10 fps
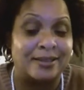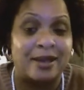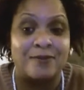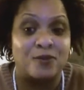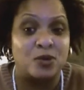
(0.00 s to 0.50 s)

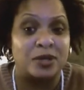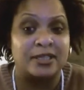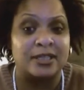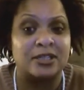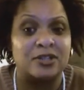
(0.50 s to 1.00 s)
I'm forty
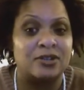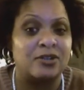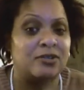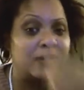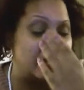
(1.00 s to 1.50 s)
six years
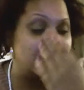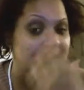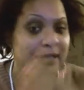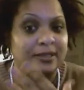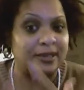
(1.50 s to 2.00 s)
old now, so
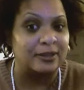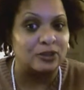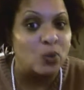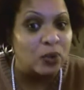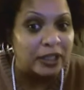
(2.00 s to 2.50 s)
that's
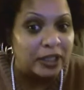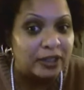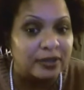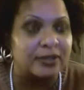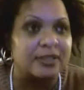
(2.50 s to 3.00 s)
like twenty
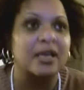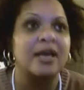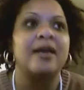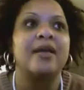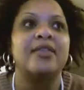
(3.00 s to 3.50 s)
years
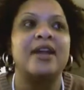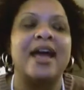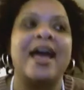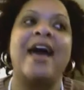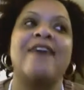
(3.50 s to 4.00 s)
that I
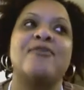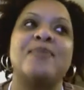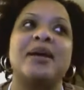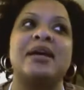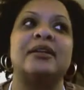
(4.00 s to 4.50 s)
have
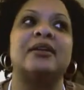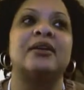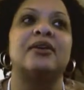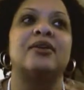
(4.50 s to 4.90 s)
been